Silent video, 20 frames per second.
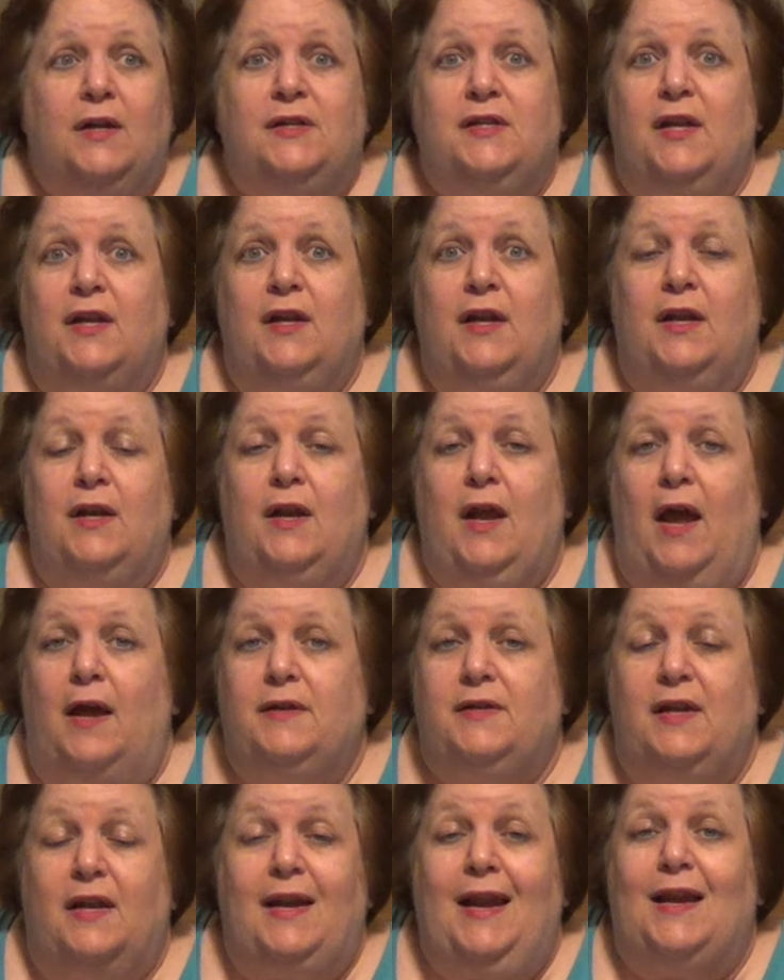
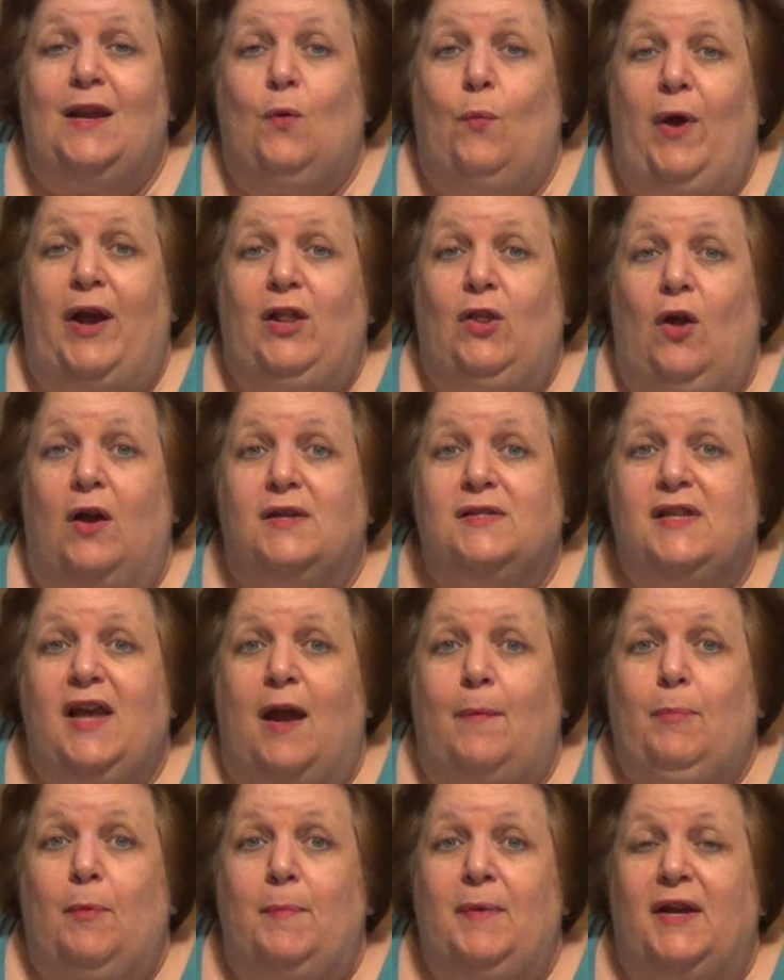Did any weight loss
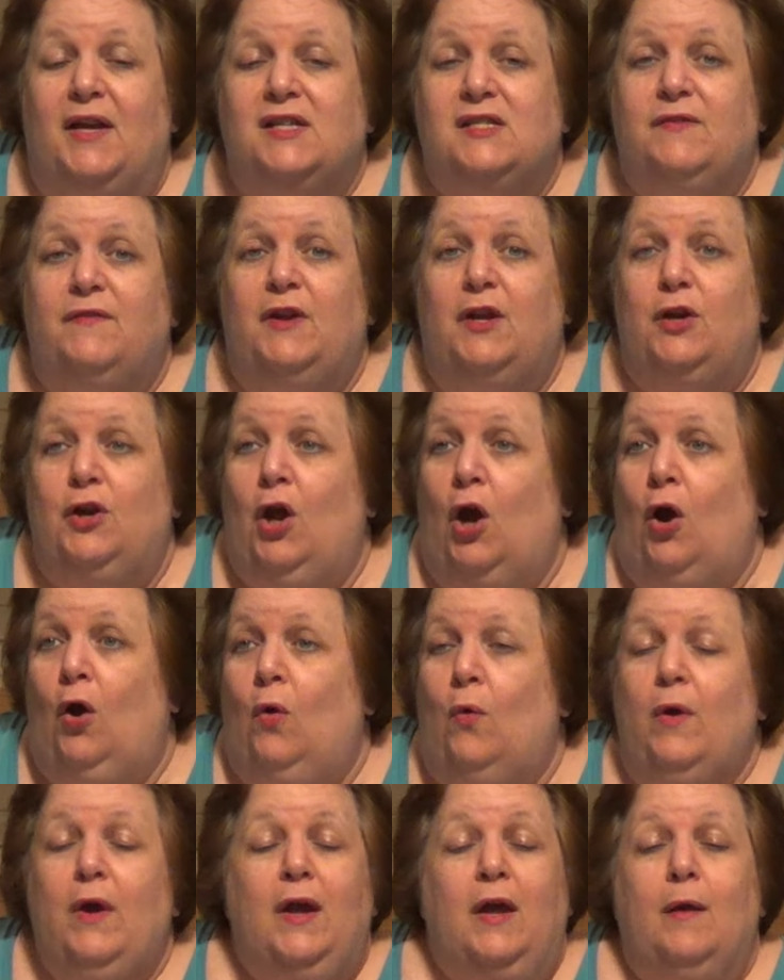happen because of it?
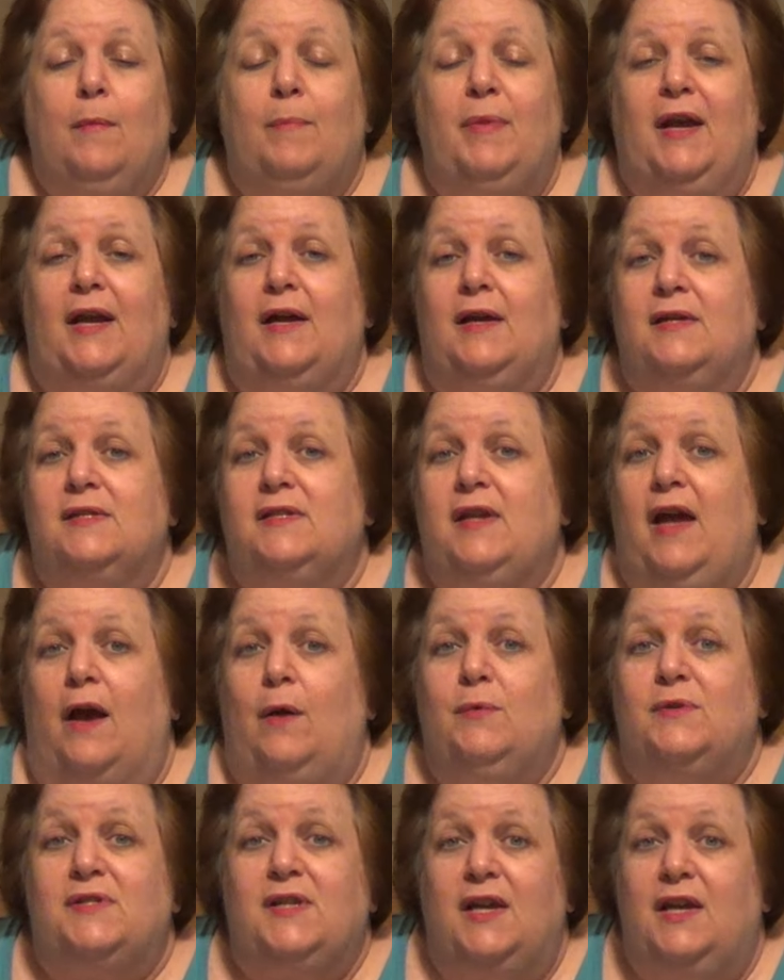No, because I
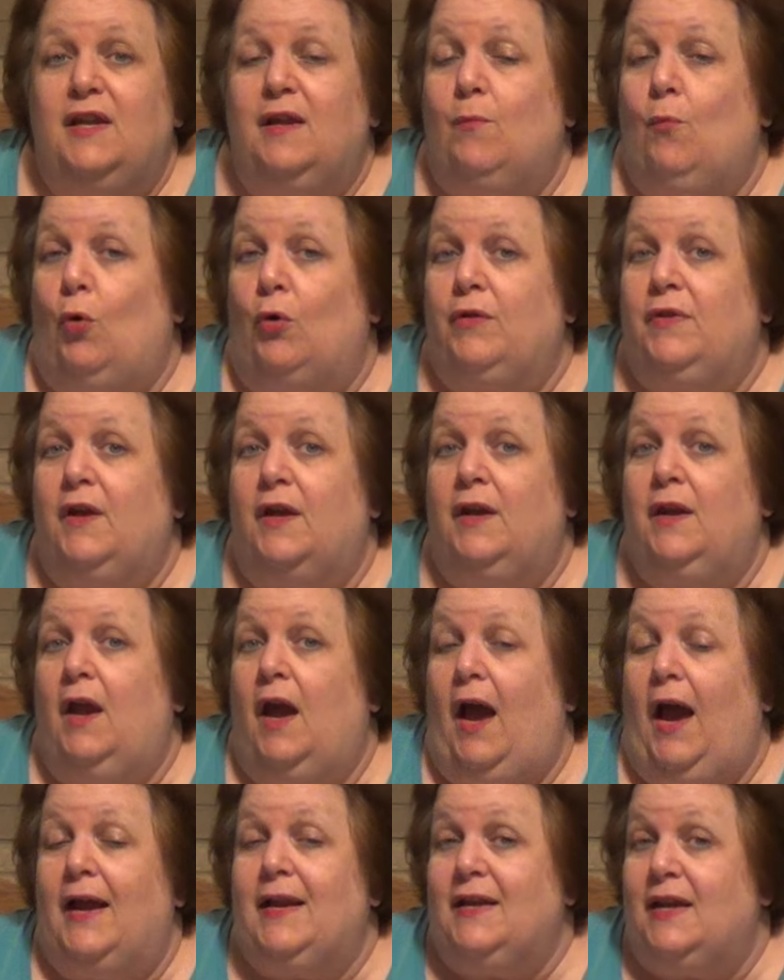was eating more than
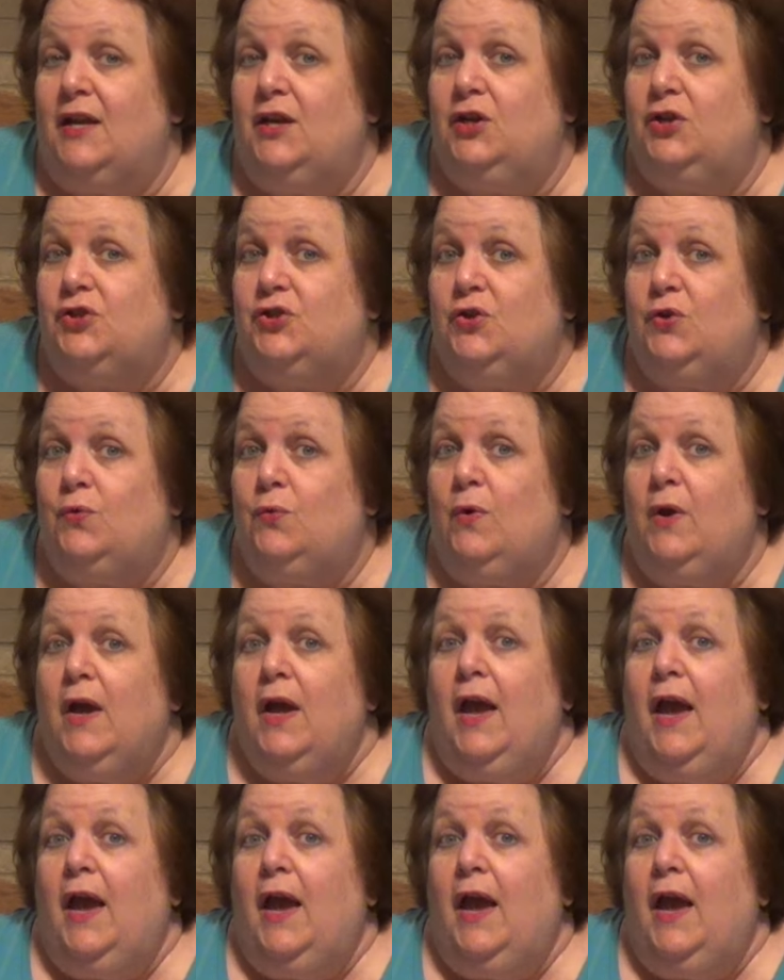I needed to.